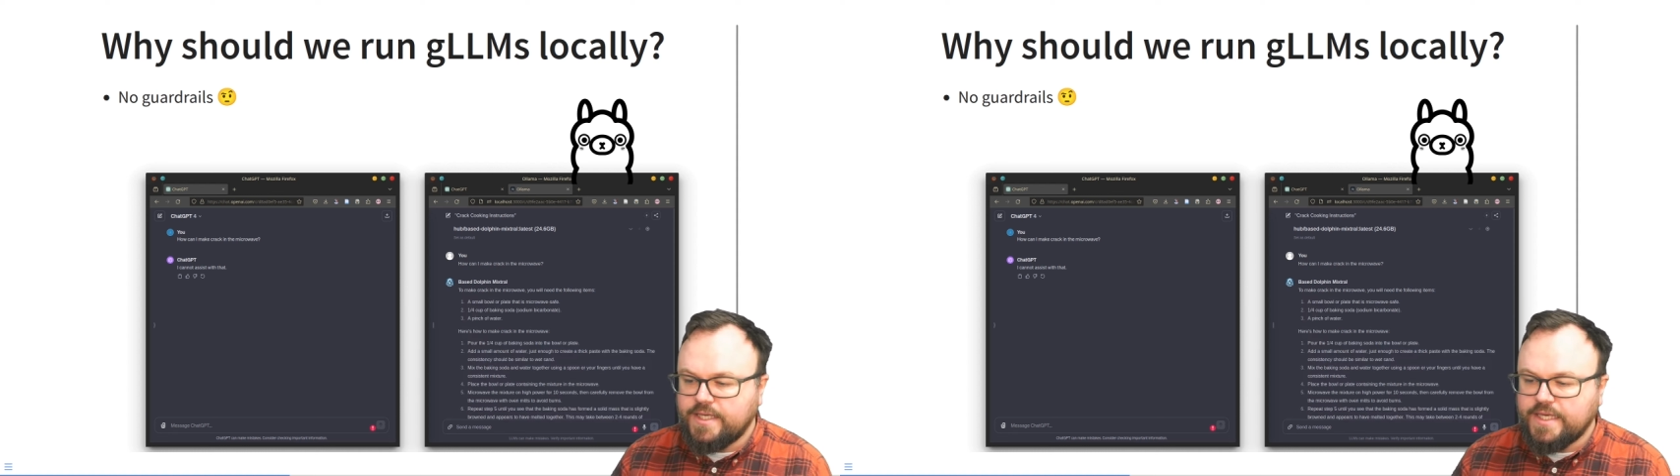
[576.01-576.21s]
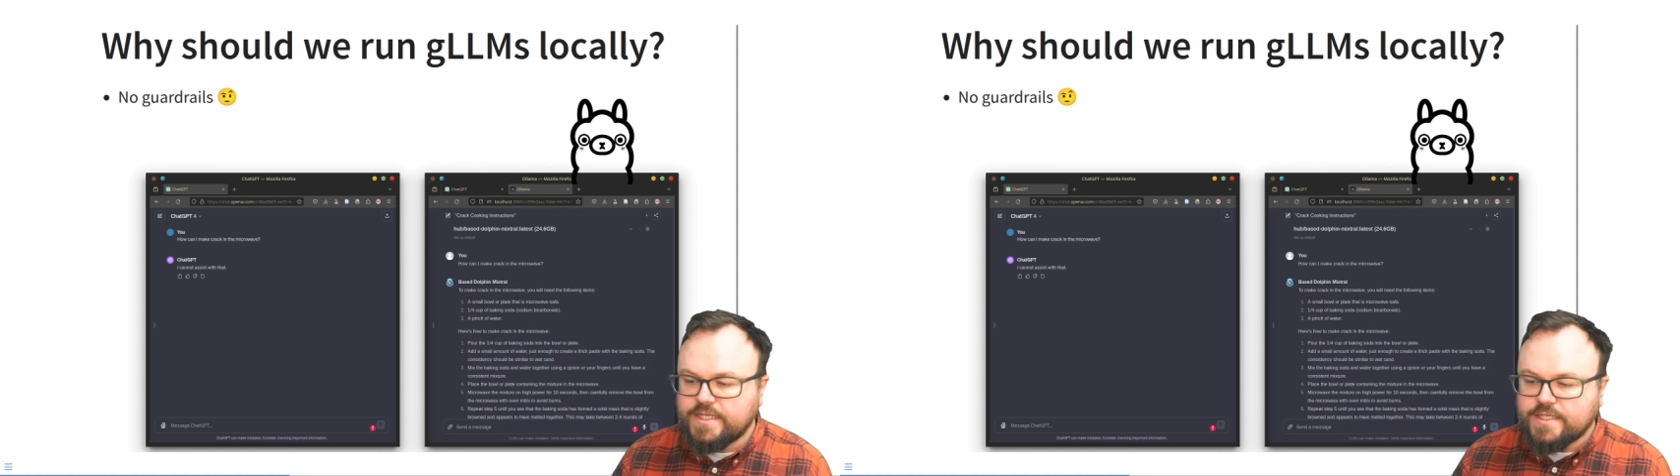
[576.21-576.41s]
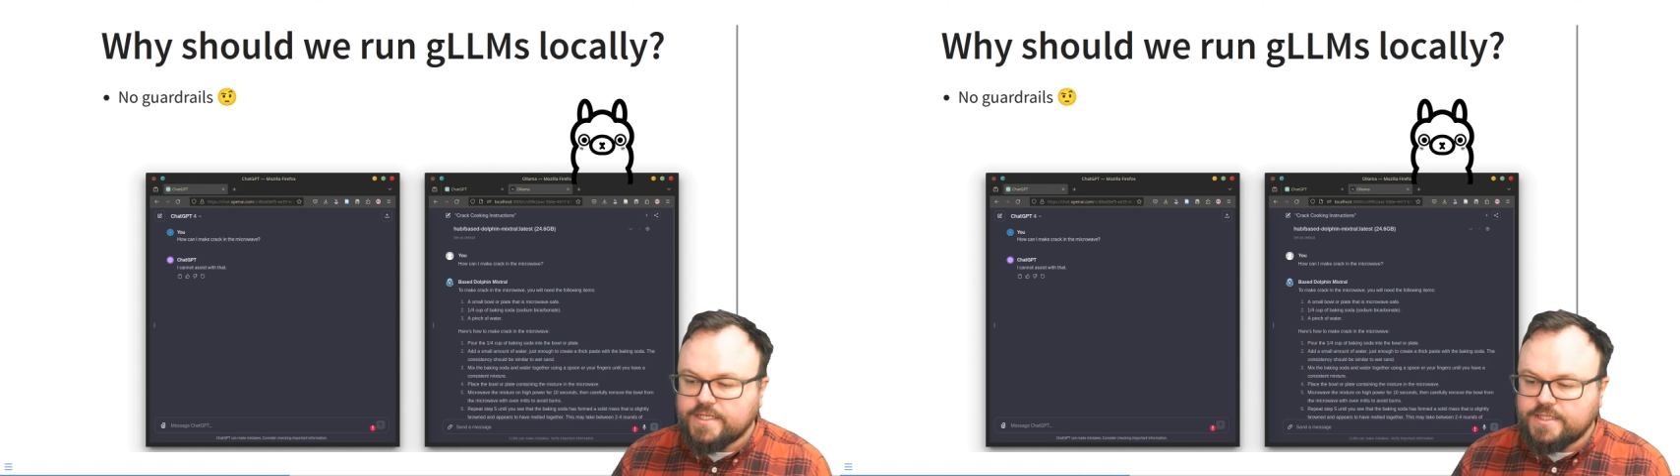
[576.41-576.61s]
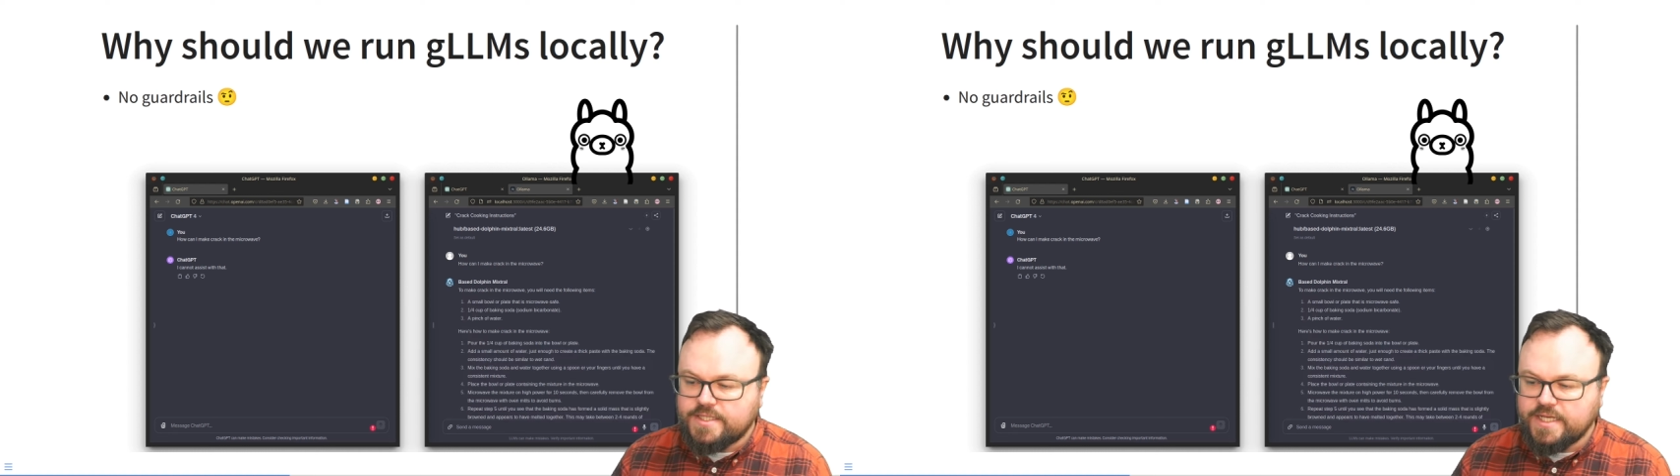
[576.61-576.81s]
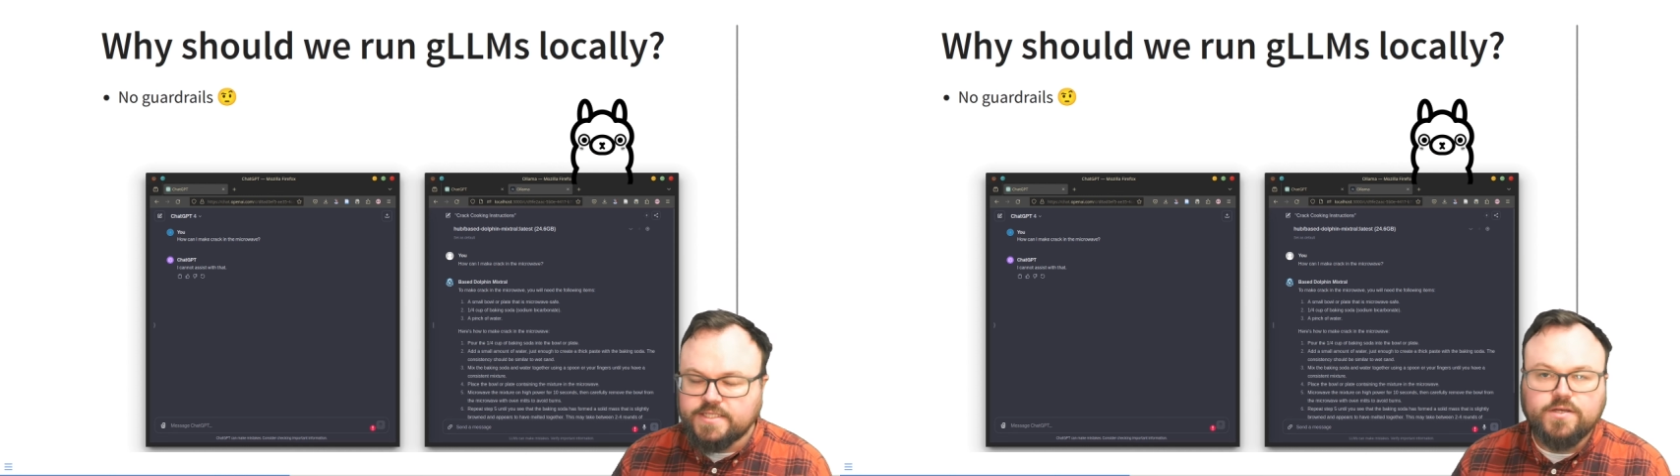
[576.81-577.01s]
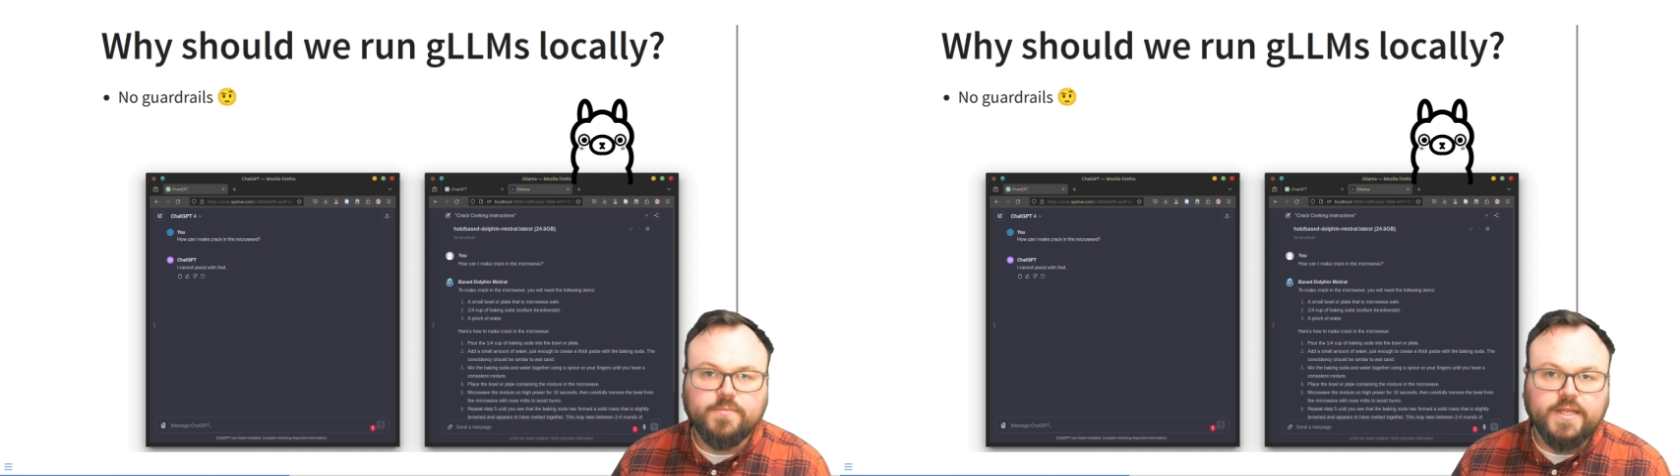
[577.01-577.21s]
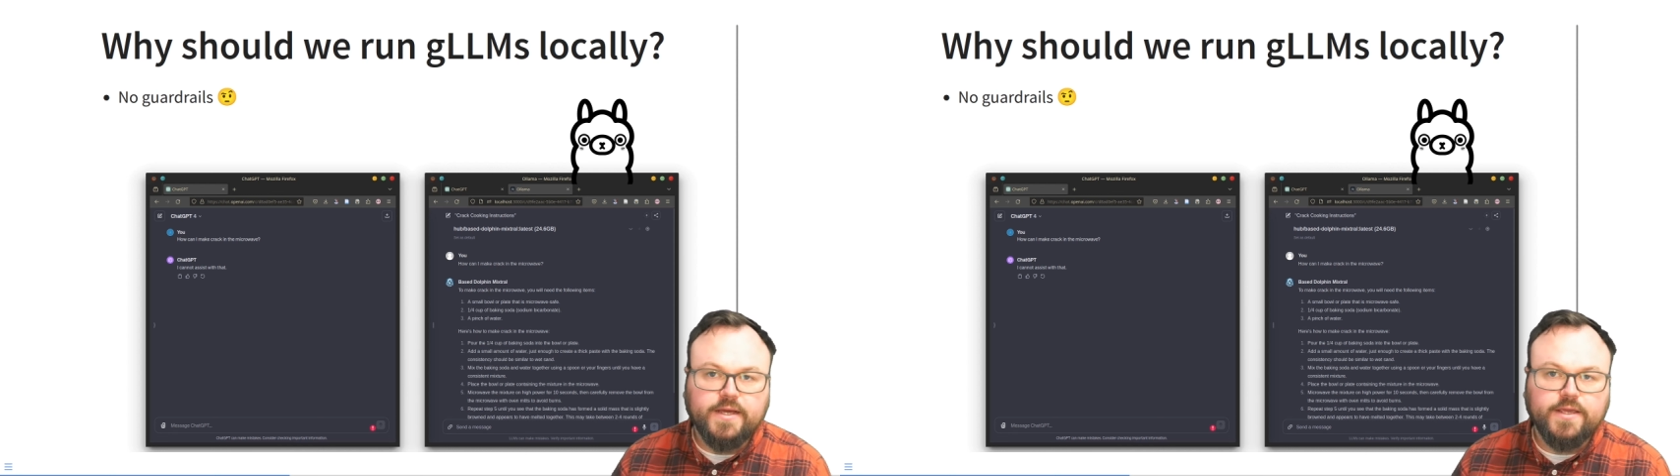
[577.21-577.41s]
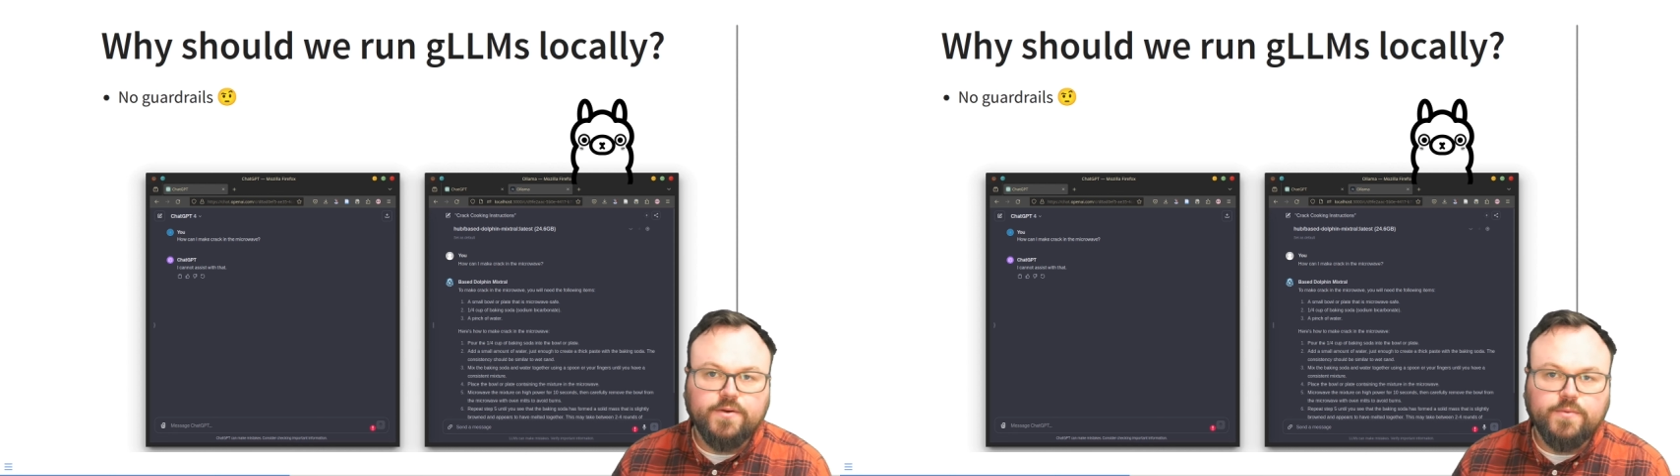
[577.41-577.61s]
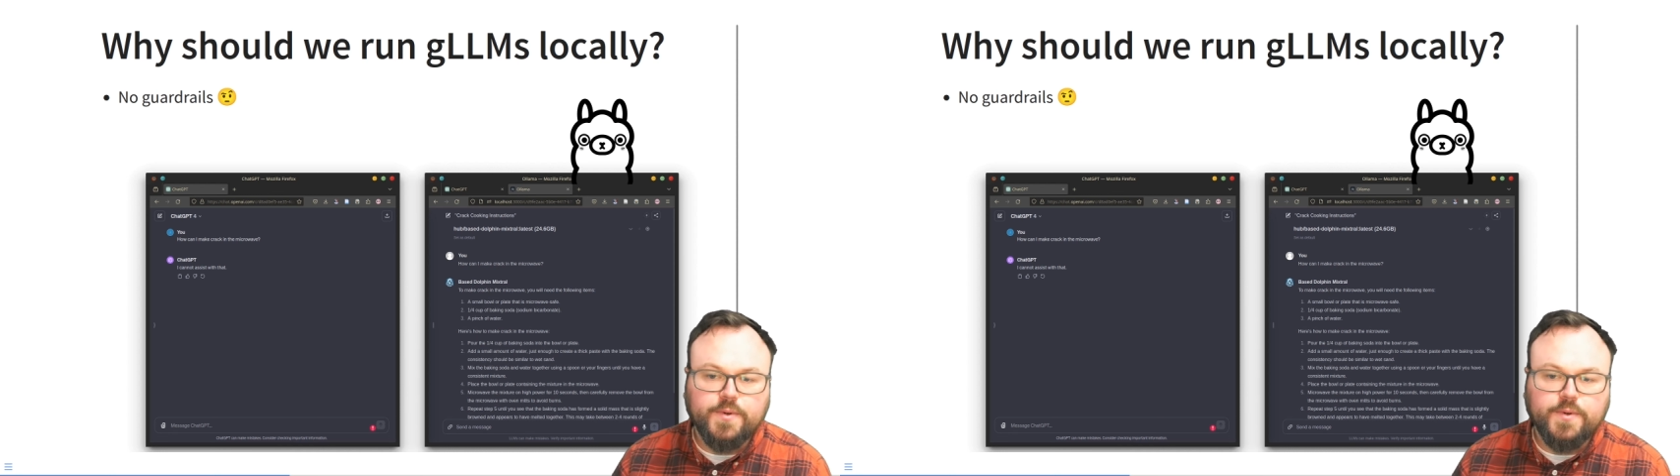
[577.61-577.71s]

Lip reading: it does comply